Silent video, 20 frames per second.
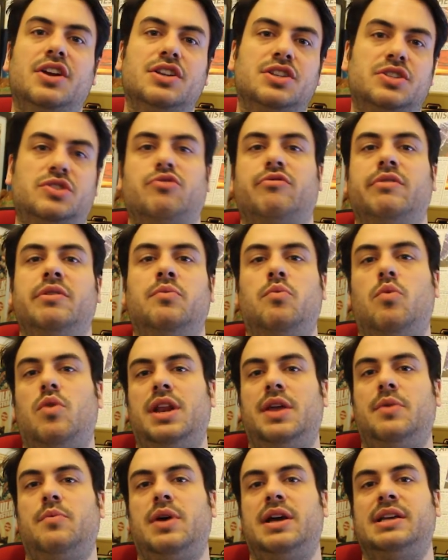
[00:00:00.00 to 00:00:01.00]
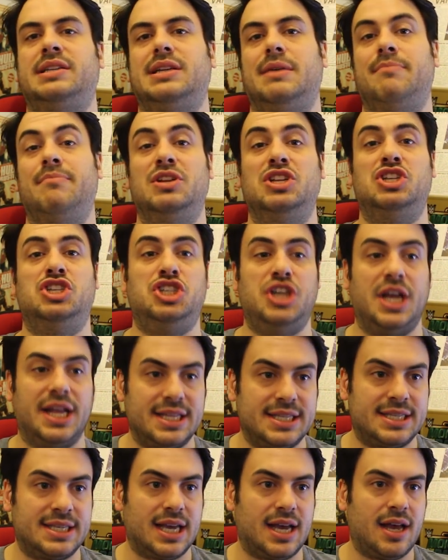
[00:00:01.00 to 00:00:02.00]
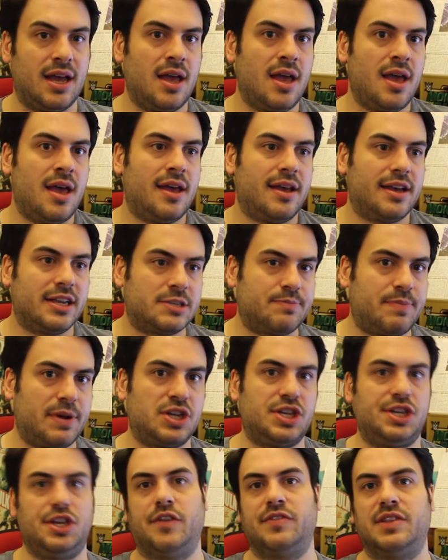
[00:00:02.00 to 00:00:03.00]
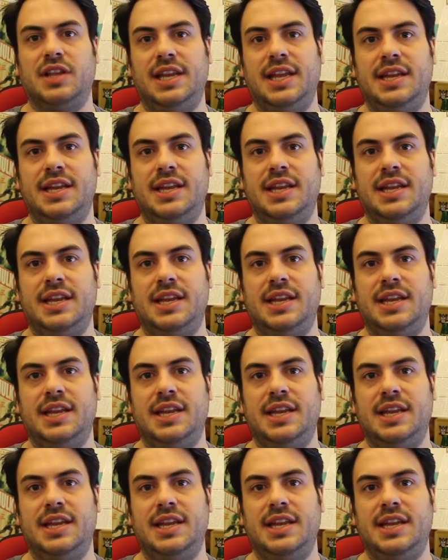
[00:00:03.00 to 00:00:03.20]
good story with Wally West and Magenta, especially after